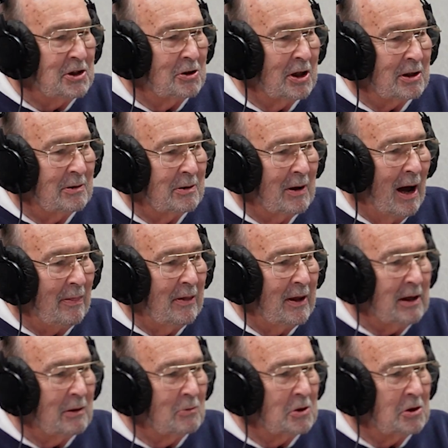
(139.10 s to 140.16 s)
you that I
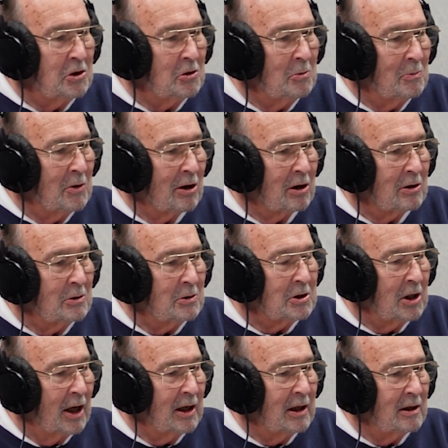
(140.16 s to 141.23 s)
think it was you, Miller, who
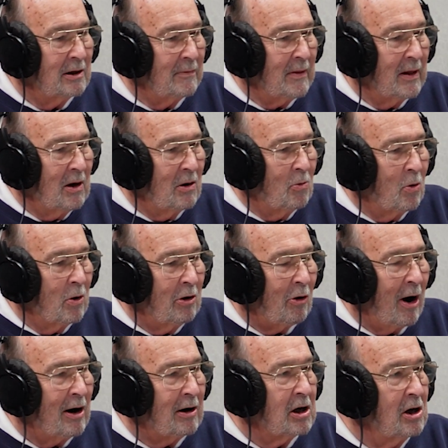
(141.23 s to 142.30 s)
said, What are
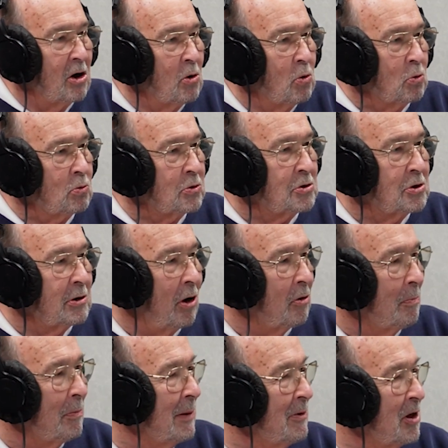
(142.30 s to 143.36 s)
our goals? Or
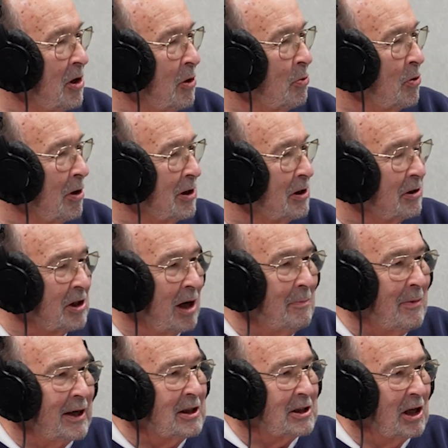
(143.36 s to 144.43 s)
maybe yeah. you was.
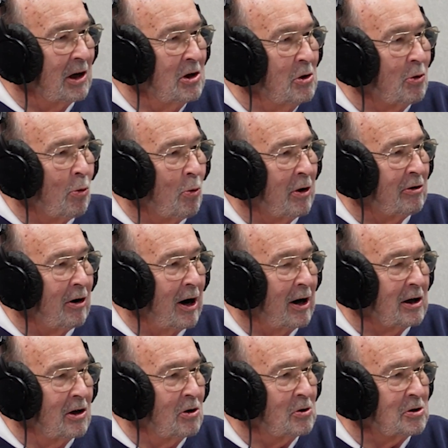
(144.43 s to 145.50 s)
Somebody said, Who or what are our
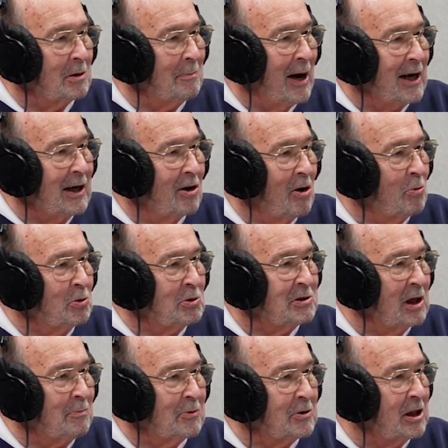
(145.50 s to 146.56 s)
goals? And my goal was
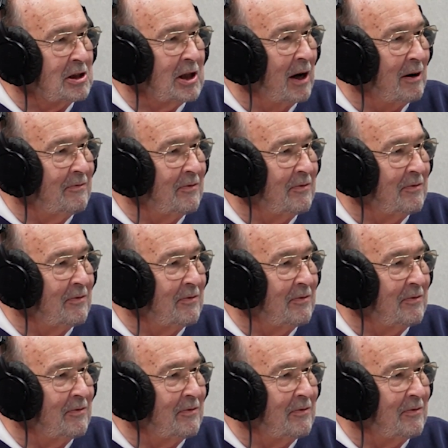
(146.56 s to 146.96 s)
simple just have